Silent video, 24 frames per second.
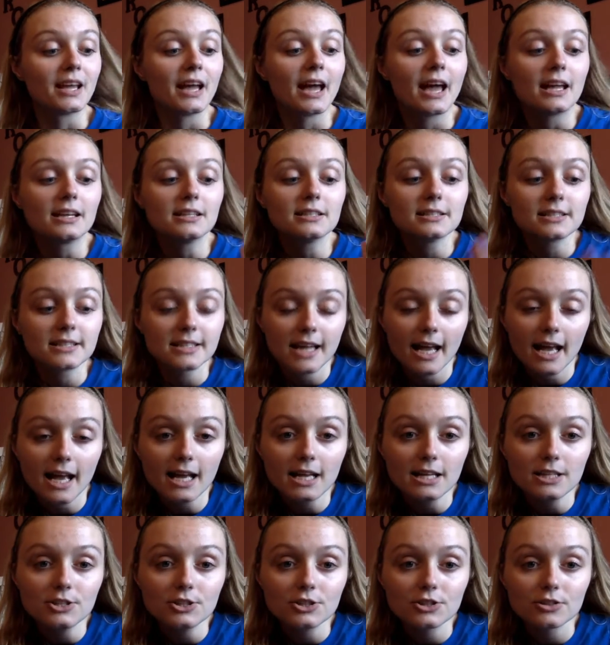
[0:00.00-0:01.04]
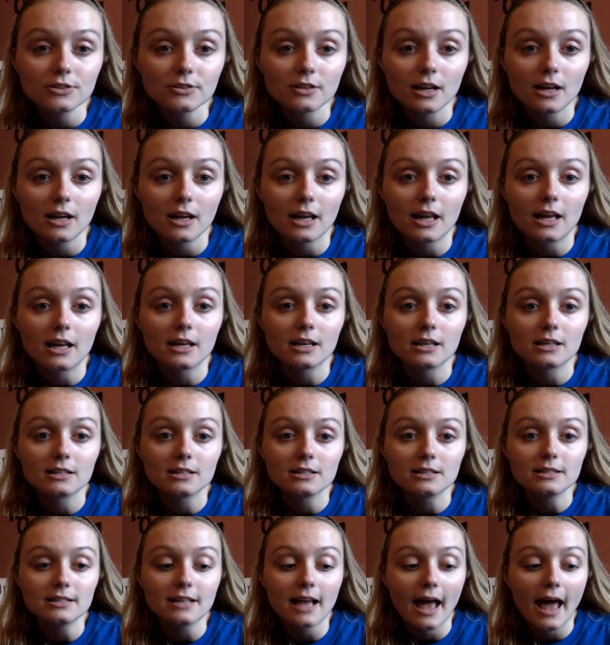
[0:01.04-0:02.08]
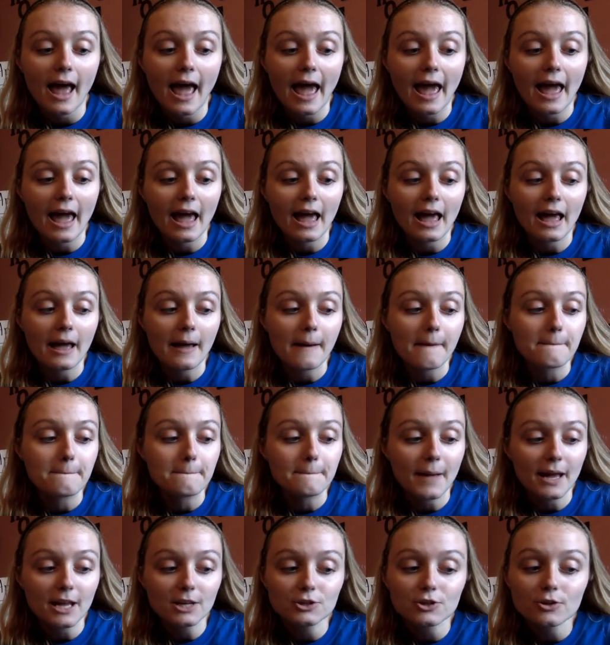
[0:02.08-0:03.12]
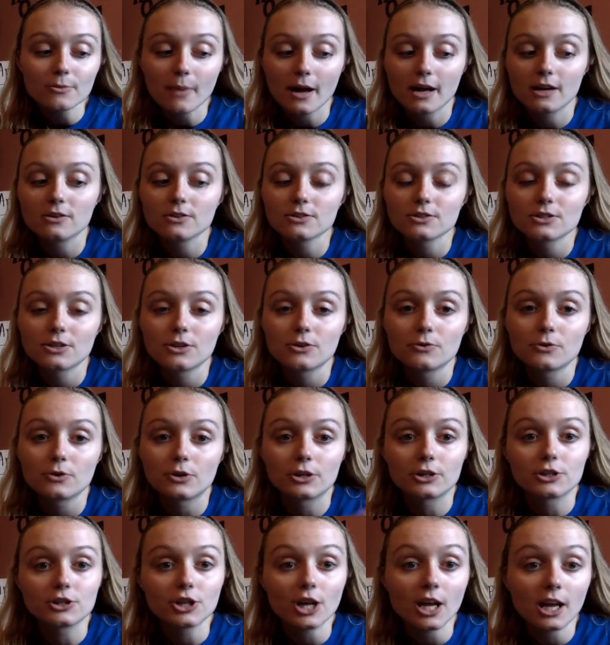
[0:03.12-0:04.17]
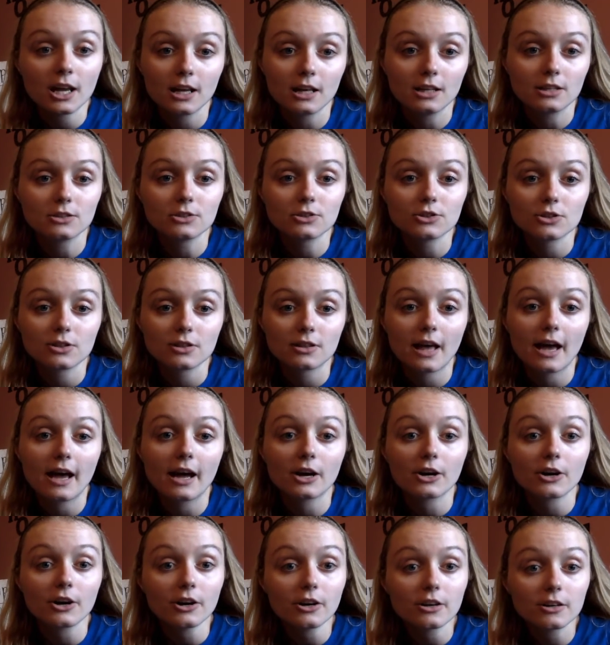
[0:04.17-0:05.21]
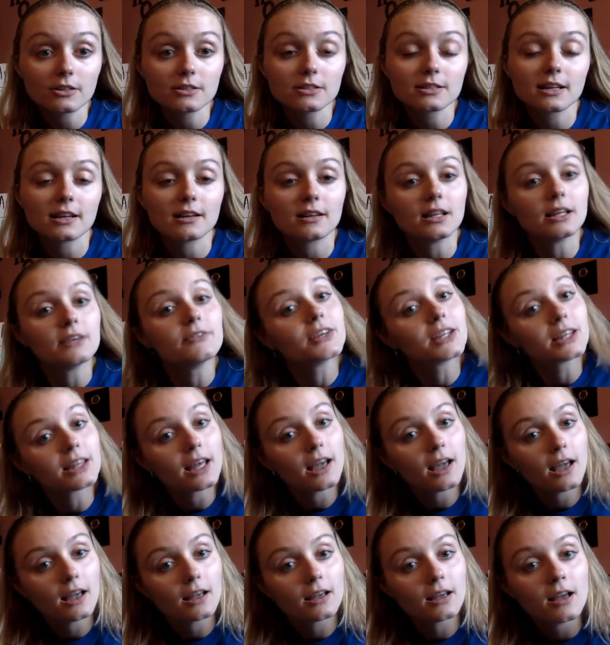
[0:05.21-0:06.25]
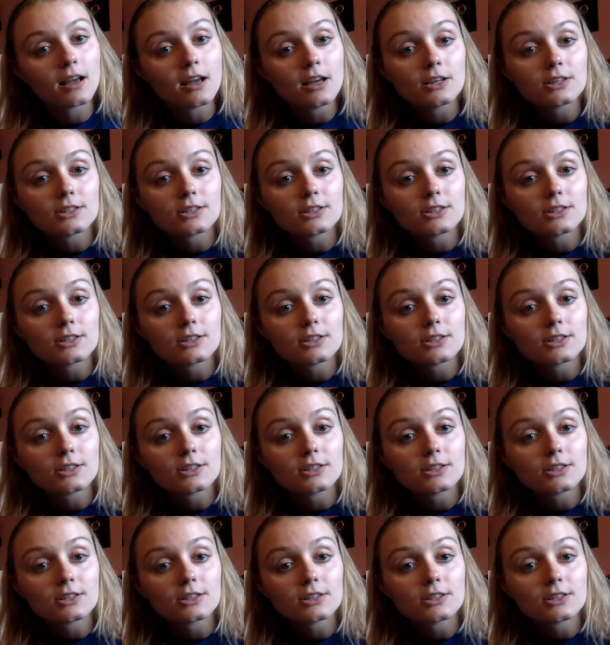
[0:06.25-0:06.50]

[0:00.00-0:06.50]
And a stage is a major milestone or change that occurs in a living thing.